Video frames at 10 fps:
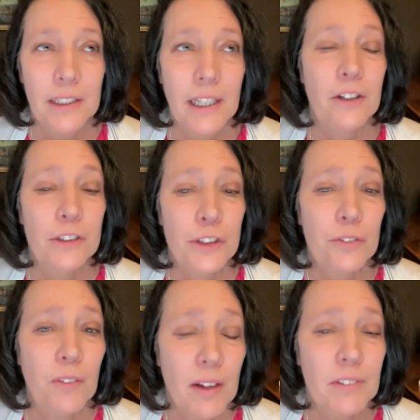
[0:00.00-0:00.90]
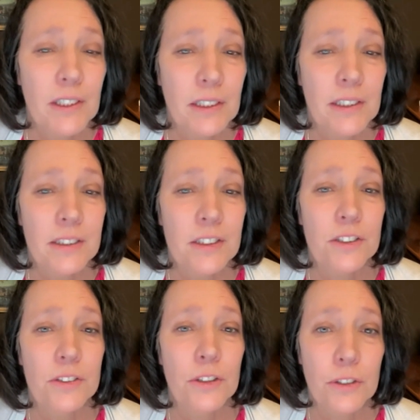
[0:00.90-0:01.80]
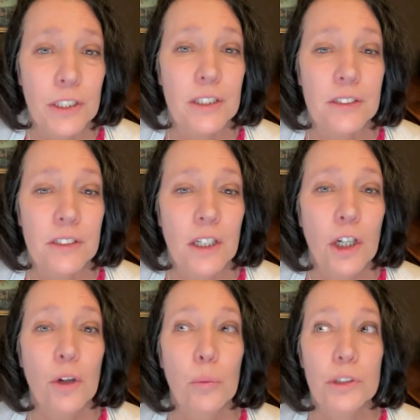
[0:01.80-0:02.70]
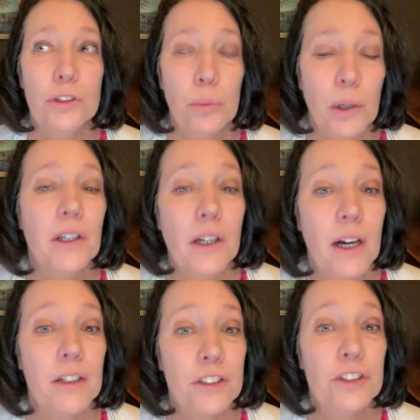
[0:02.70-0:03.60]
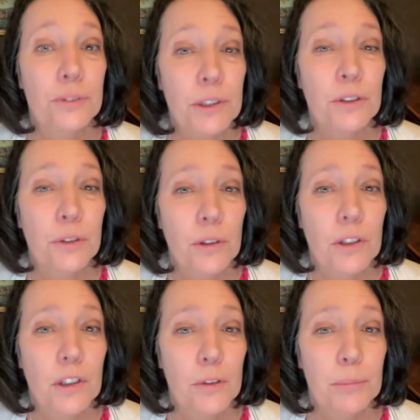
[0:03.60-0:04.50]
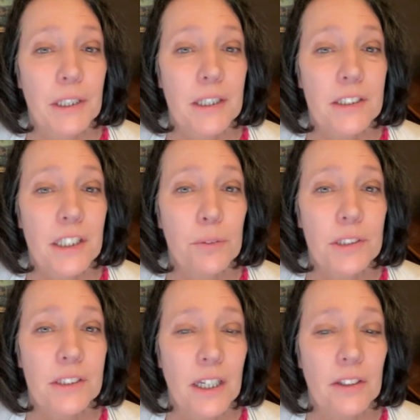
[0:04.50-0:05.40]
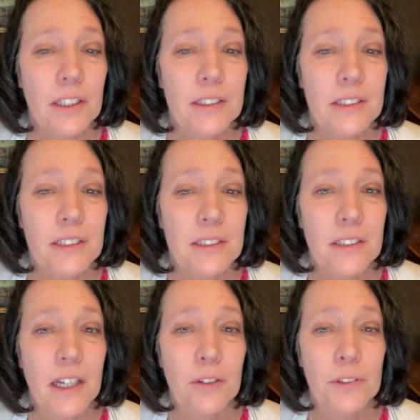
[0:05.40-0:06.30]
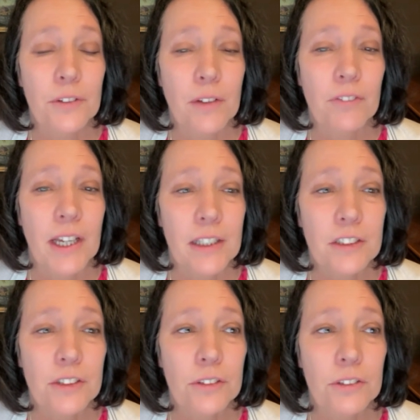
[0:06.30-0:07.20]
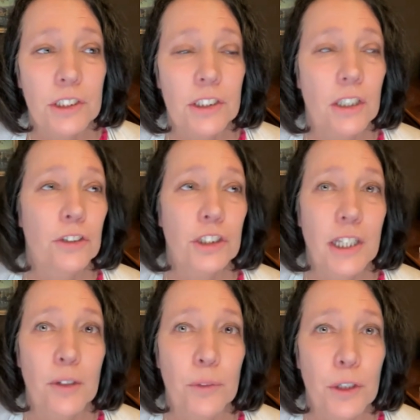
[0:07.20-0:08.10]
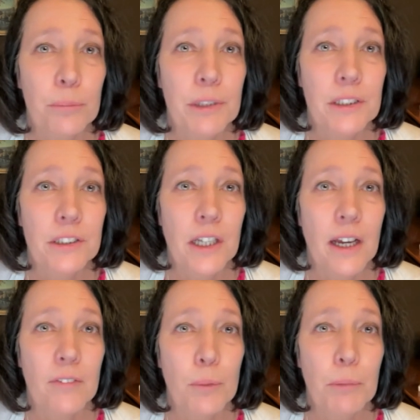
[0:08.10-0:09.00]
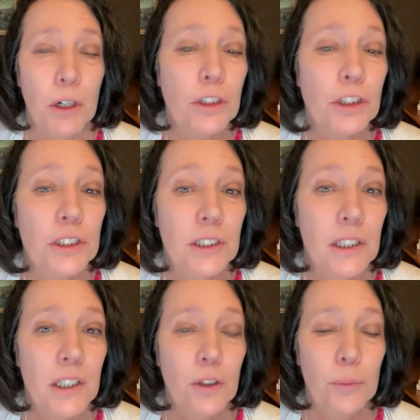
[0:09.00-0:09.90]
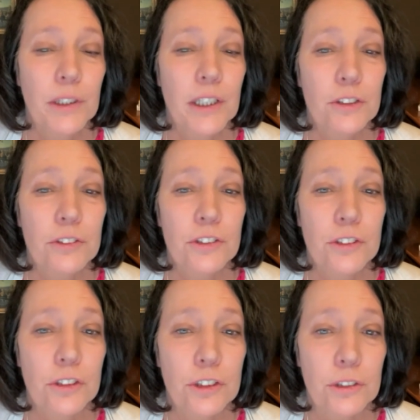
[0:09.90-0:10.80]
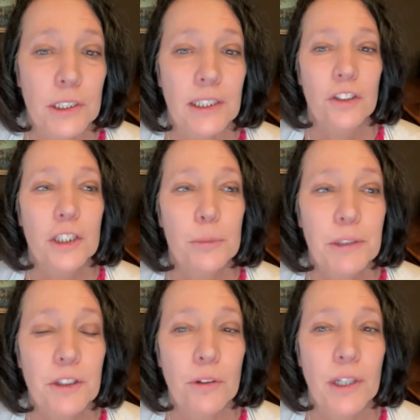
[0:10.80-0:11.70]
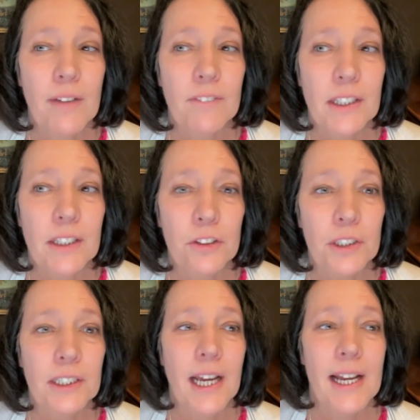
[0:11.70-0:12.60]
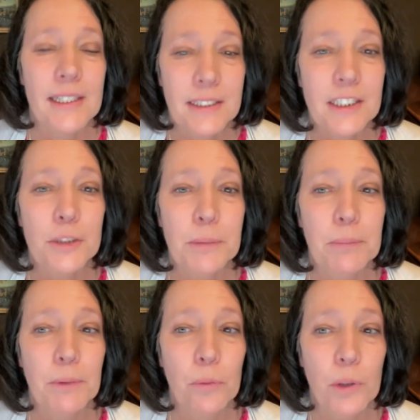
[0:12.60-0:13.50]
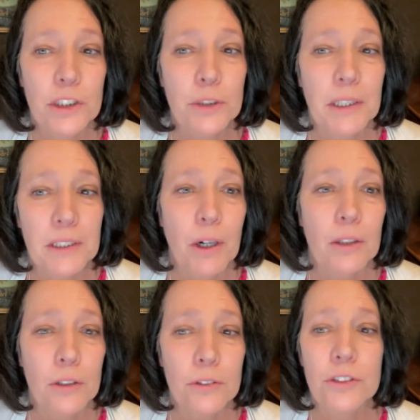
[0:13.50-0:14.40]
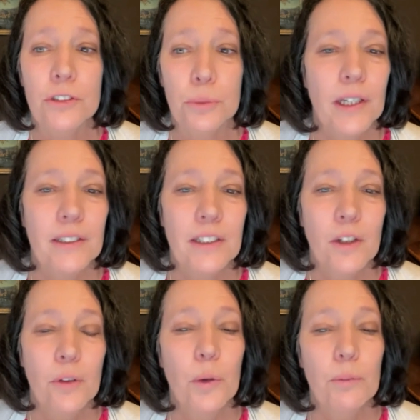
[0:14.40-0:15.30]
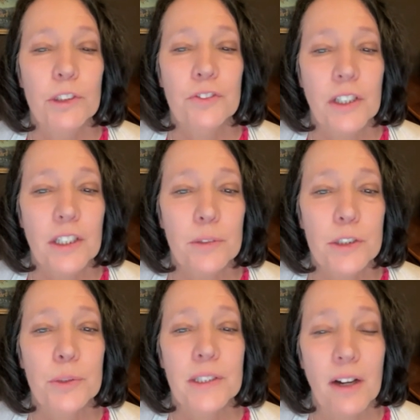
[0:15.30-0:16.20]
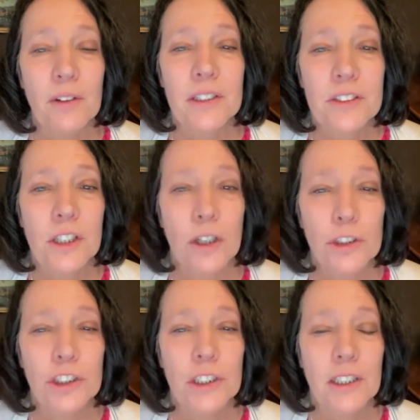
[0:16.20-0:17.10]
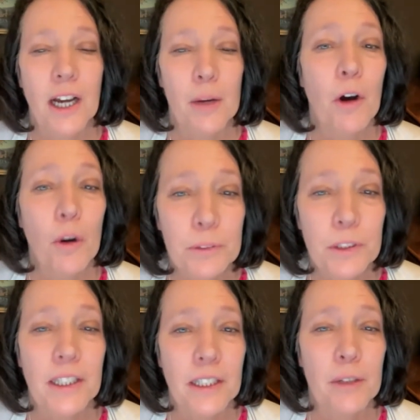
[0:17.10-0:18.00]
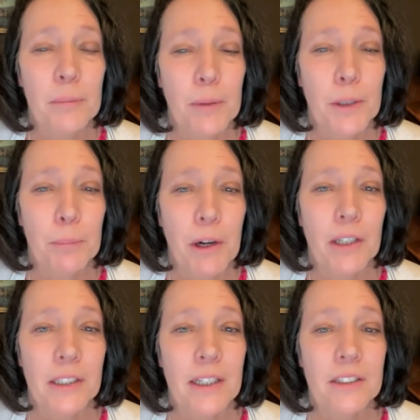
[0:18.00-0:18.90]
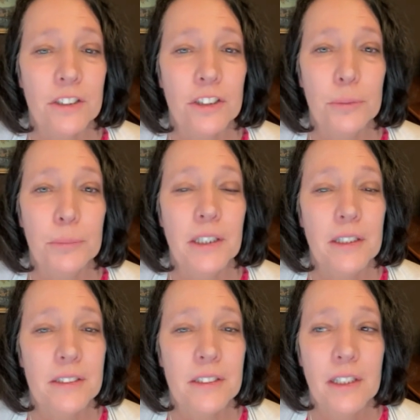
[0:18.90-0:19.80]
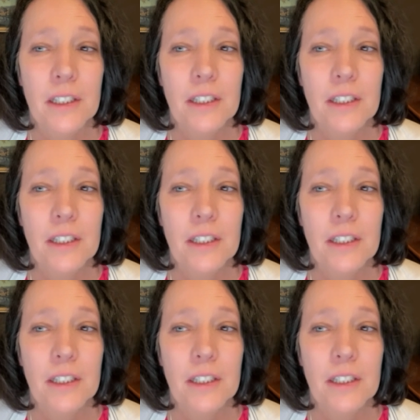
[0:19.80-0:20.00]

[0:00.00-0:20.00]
that her survived it in his 30s was the one that got us through, because he was telling us things like, when you have cancer, you need to understand what it means to have a margin when they do the surgery. You need to be your own advocate. You need to ask these people, what's my prognosis? And what was funny was, without his coaching, I hope to get him on a podcast too, because